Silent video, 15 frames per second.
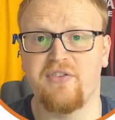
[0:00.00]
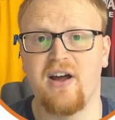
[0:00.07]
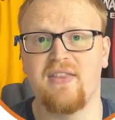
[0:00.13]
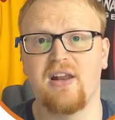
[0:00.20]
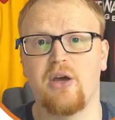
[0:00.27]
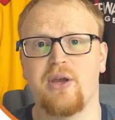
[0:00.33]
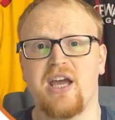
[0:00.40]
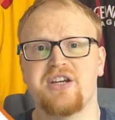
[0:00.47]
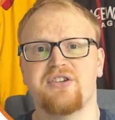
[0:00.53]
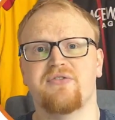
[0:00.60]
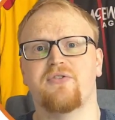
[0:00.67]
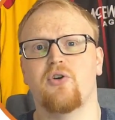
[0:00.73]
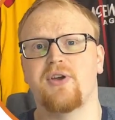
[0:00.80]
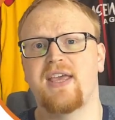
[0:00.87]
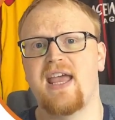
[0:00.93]
the location
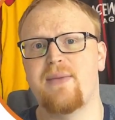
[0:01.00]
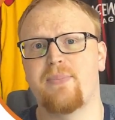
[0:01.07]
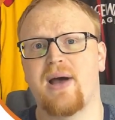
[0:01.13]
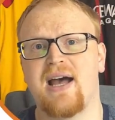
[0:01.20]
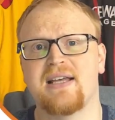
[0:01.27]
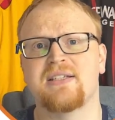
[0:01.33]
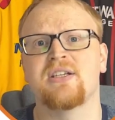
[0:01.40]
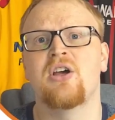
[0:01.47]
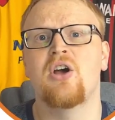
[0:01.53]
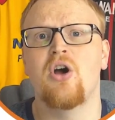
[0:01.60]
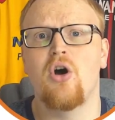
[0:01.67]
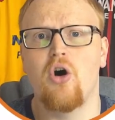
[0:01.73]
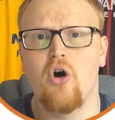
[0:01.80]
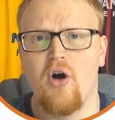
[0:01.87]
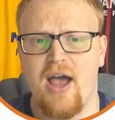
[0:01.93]
for Game Pass
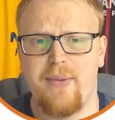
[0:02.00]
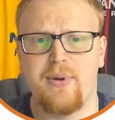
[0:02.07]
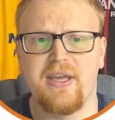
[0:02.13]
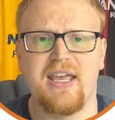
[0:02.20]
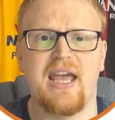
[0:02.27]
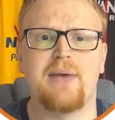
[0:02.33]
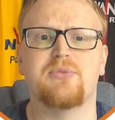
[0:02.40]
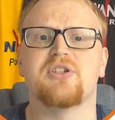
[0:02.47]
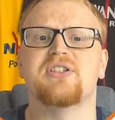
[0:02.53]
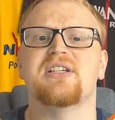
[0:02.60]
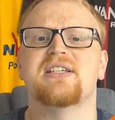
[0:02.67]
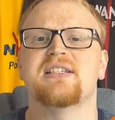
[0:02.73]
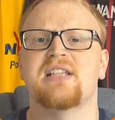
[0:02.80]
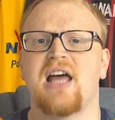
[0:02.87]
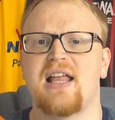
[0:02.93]
or Epic Games, because it's
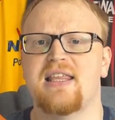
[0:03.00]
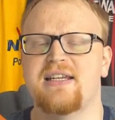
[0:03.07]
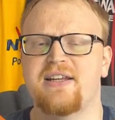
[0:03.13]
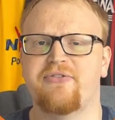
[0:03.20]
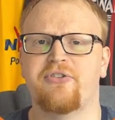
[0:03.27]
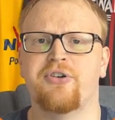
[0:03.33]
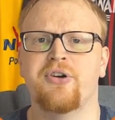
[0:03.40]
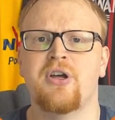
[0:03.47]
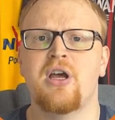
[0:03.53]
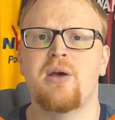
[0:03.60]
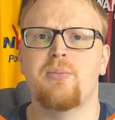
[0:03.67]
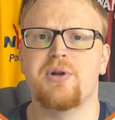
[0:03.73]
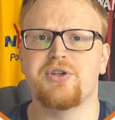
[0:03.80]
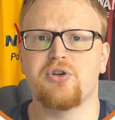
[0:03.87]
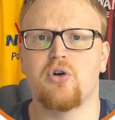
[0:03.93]
slightly different, but
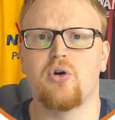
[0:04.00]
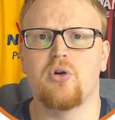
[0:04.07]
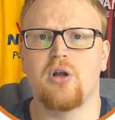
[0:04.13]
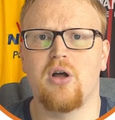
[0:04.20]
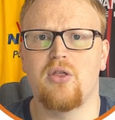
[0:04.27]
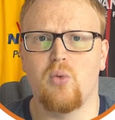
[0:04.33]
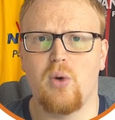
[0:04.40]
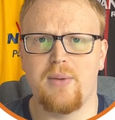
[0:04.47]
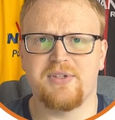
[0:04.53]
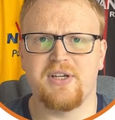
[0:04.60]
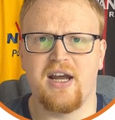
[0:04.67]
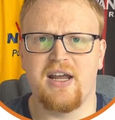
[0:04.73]
it's all on the website.